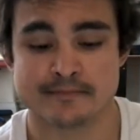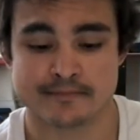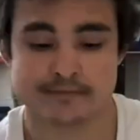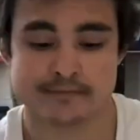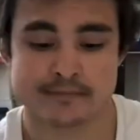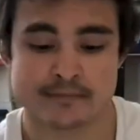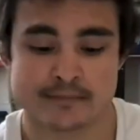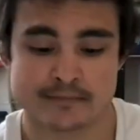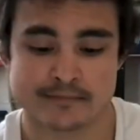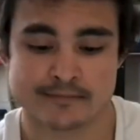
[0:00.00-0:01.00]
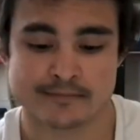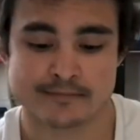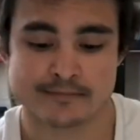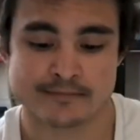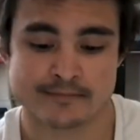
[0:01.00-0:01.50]

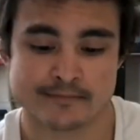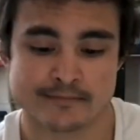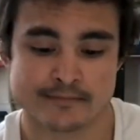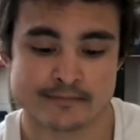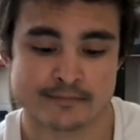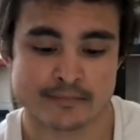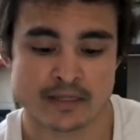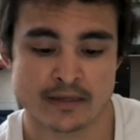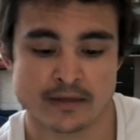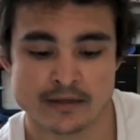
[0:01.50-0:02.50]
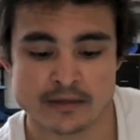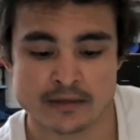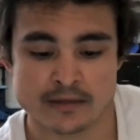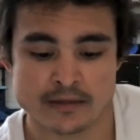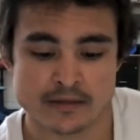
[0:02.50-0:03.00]

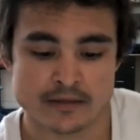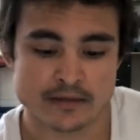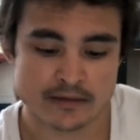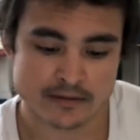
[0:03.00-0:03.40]
Nobody speaks.